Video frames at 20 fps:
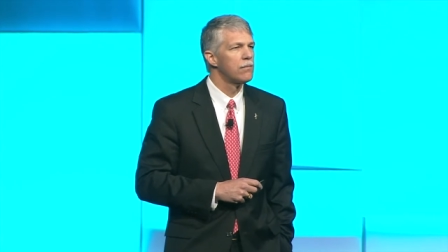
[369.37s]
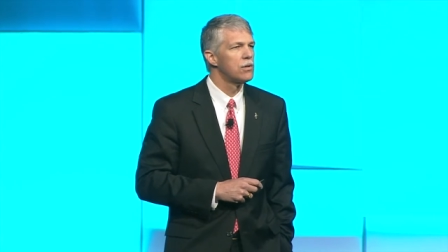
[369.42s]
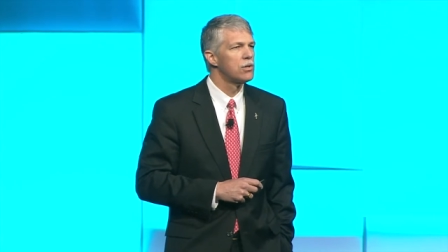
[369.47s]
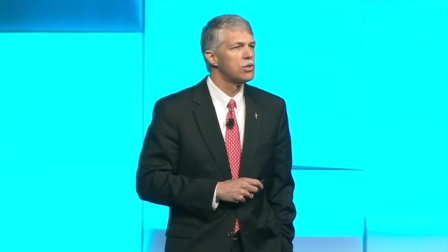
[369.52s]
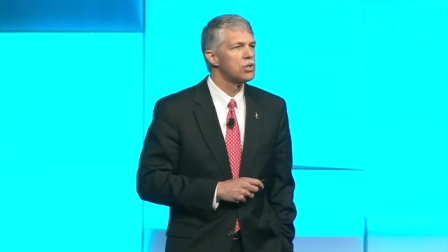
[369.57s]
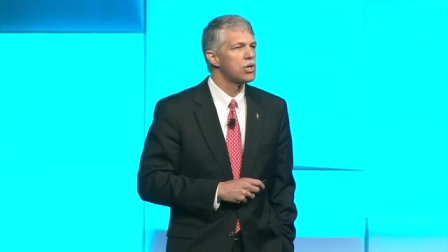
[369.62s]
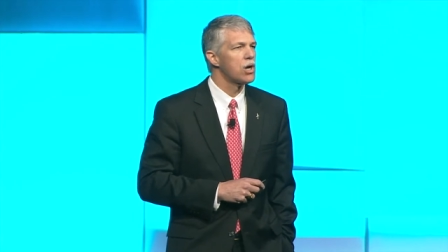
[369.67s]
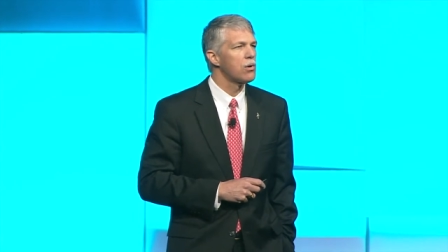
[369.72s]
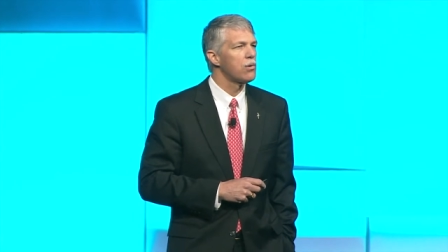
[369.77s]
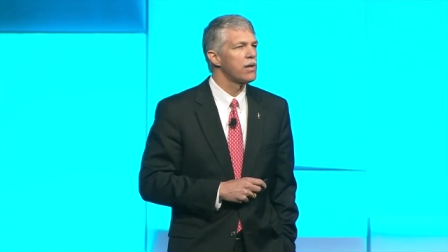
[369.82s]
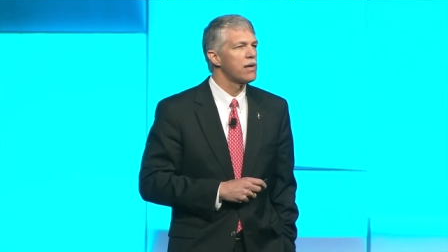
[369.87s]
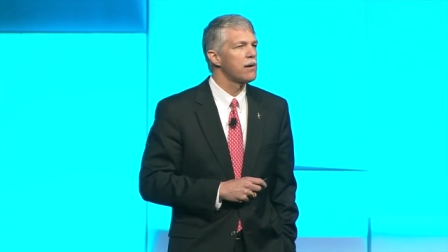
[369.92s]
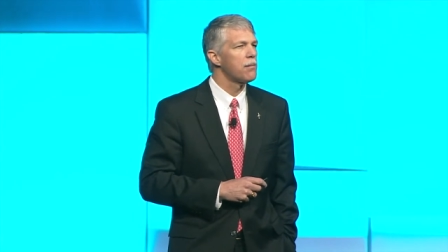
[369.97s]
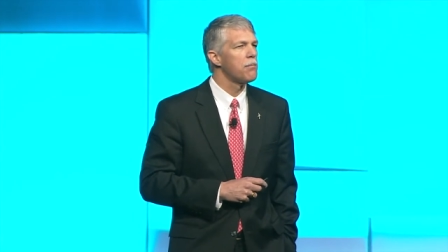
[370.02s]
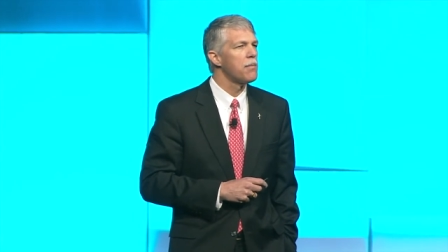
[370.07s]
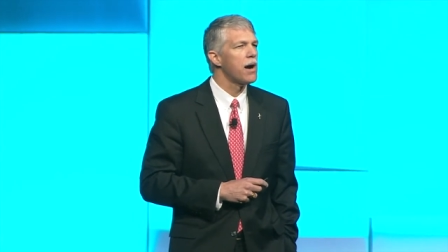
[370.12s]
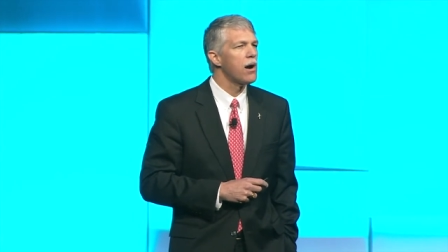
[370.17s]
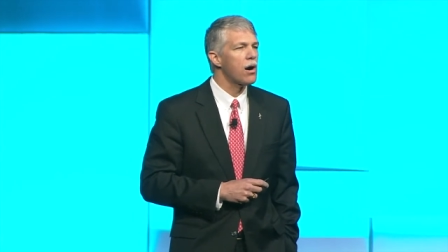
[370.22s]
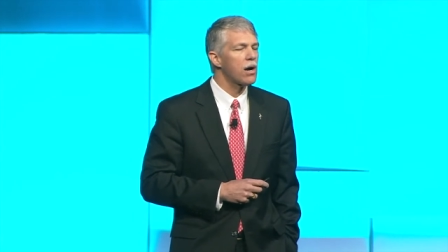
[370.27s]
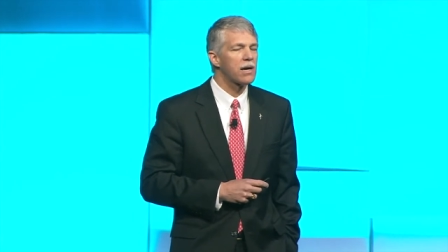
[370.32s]
show that
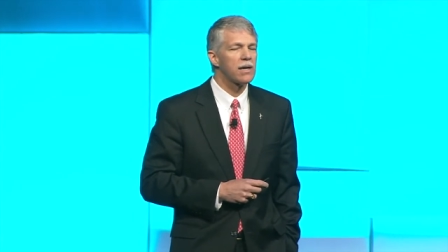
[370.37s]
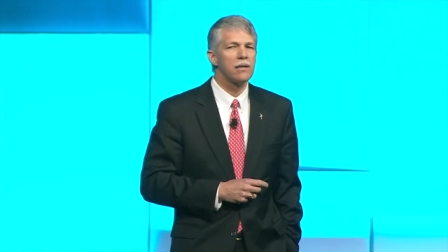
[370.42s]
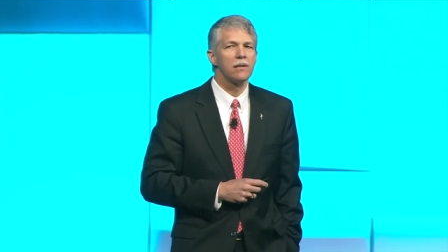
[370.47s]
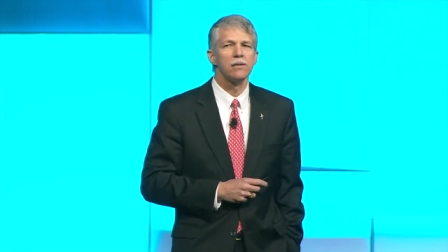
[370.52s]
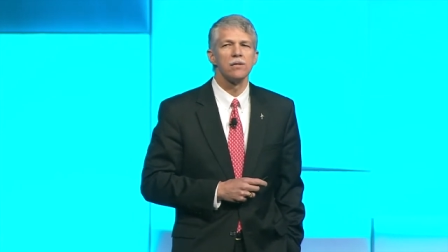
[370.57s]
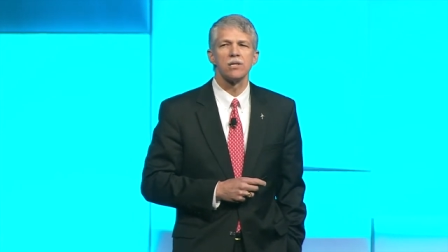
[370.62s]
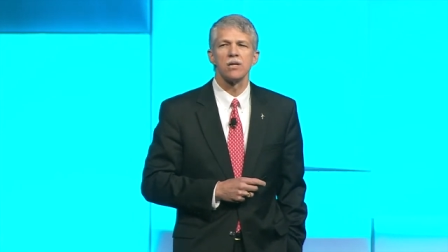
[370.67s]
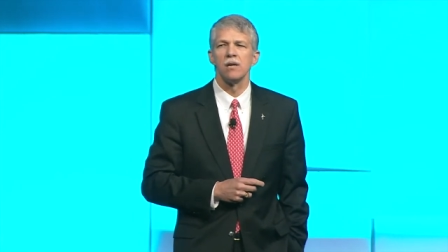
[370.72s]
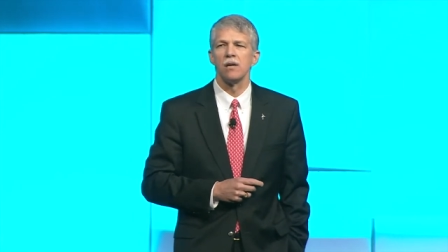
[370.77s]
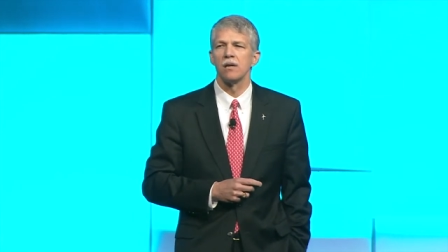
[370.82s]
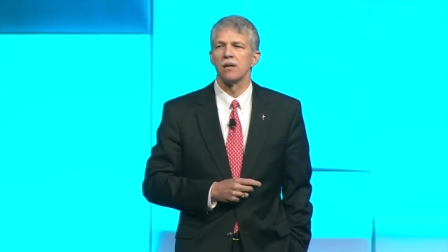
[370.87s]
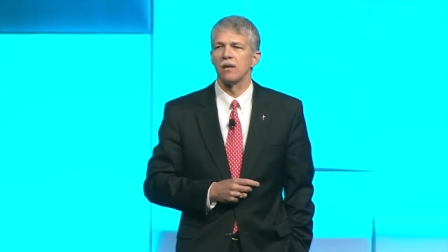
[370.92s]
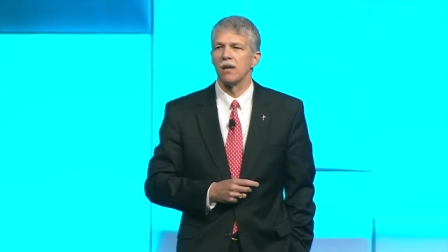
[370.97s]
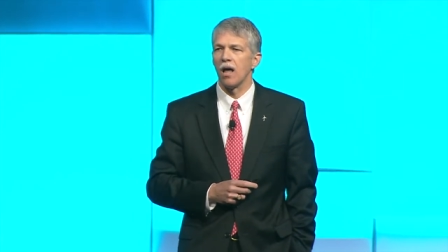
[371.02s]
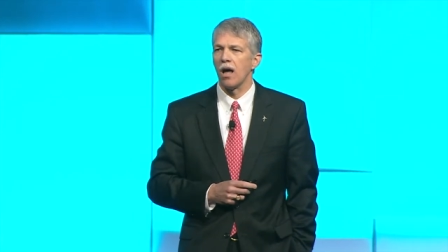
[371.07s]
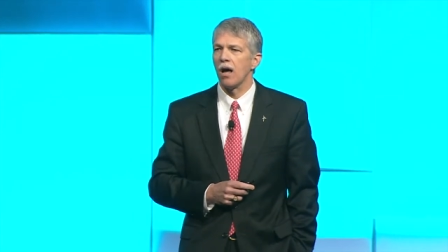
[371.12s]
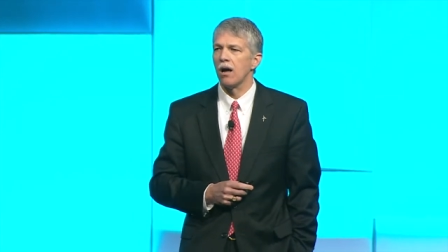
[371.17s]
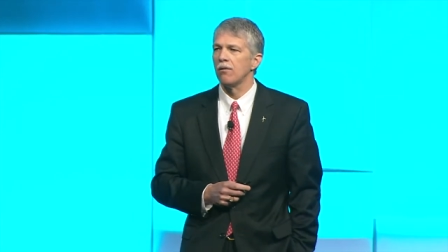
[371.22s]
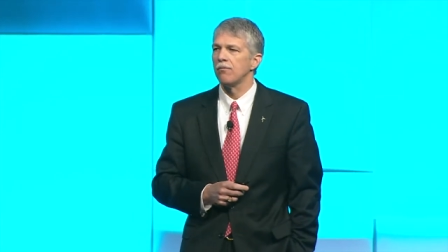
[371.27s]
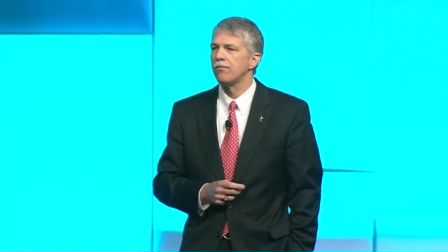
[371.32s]
Americans
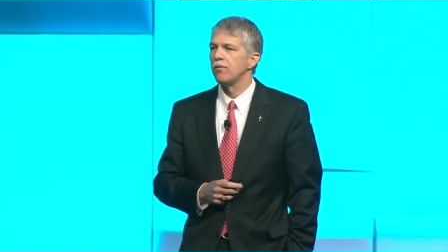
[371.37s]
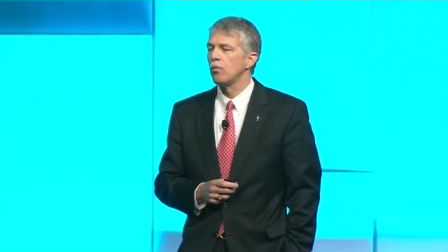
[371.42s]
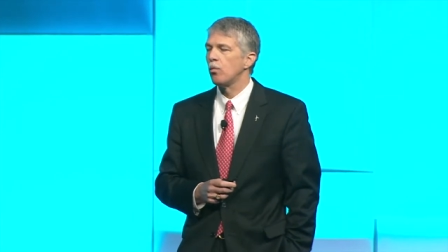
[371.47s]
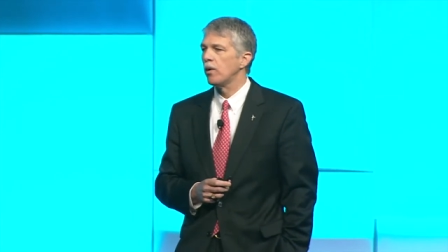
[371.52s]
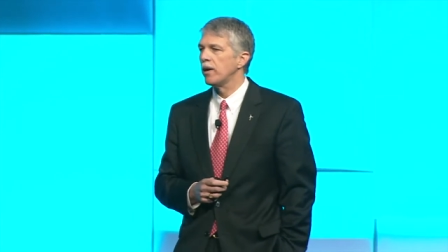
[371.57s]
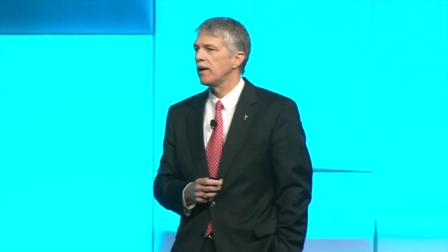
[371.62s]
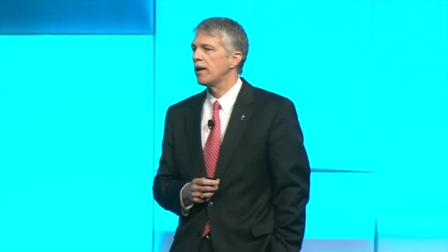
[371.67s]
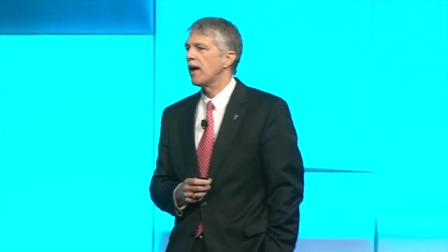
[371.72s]
love wind